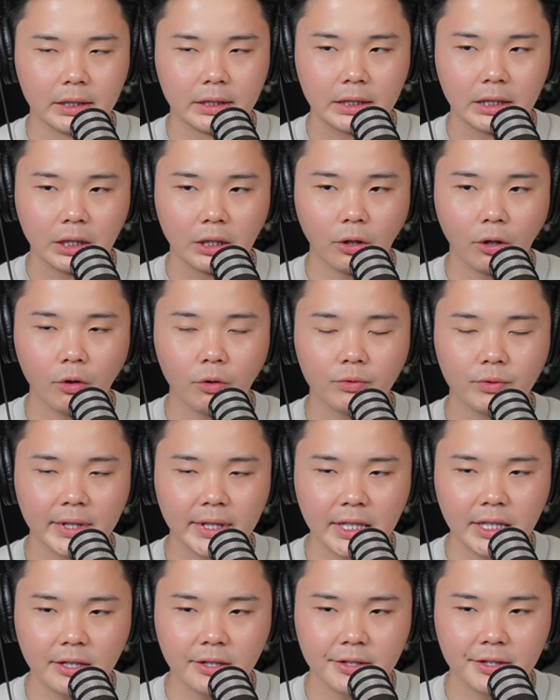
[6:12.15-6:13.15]
The
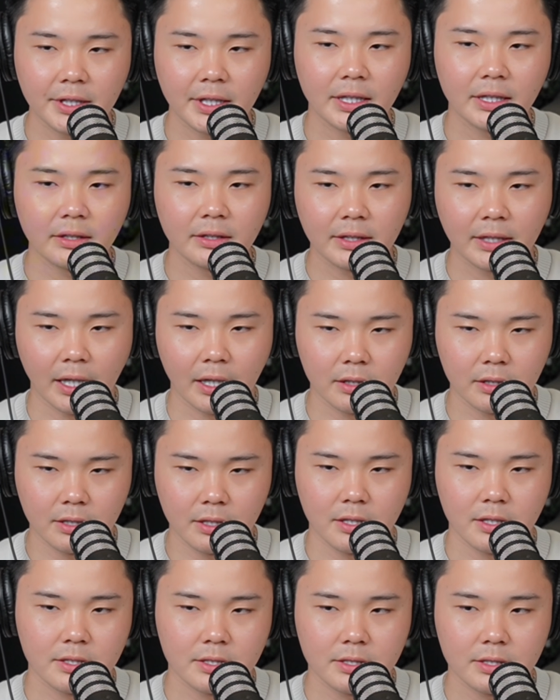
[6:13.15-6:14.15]
only thing that
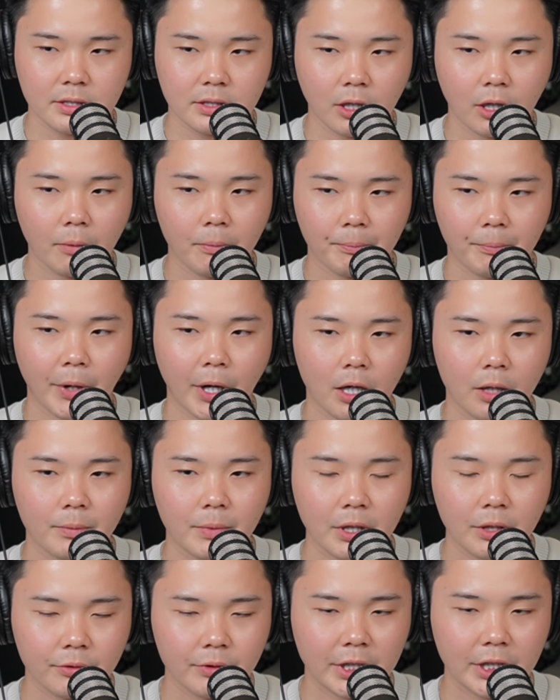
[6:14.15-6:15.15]
is
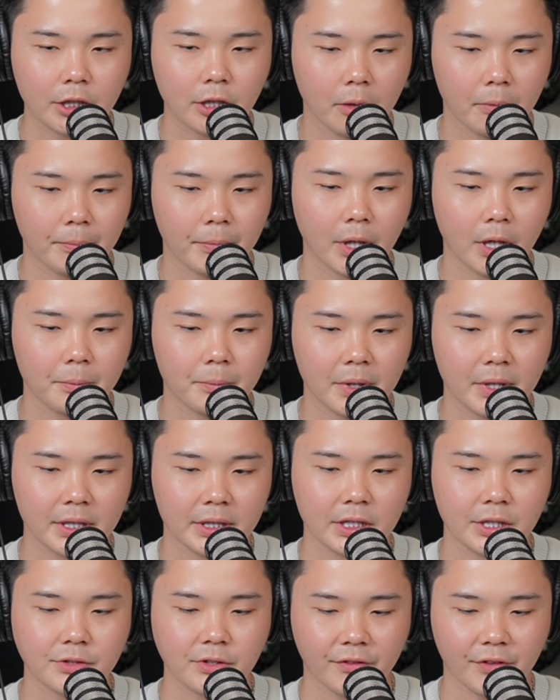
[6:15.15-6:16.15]
comparable, really comparable
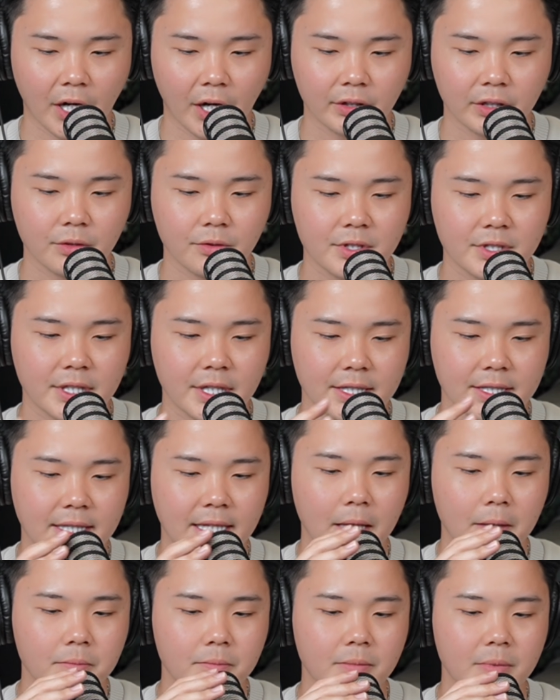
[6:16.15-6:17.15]
in terms of characteristics
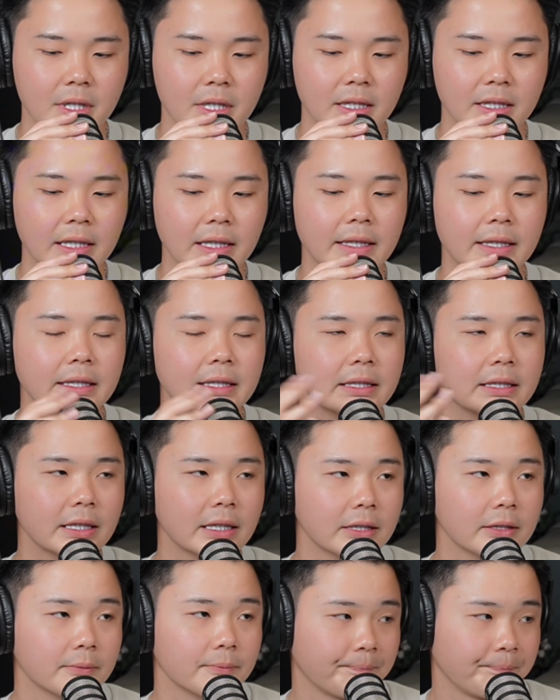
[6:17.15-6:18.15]
can be the
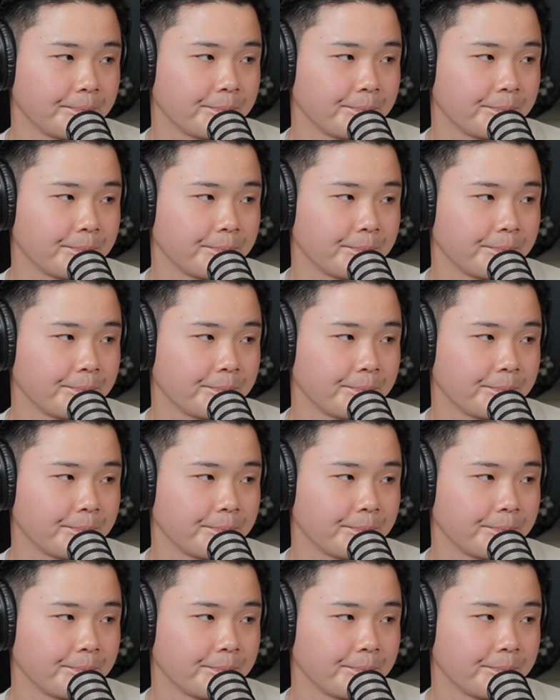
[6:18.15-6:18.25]
leedon,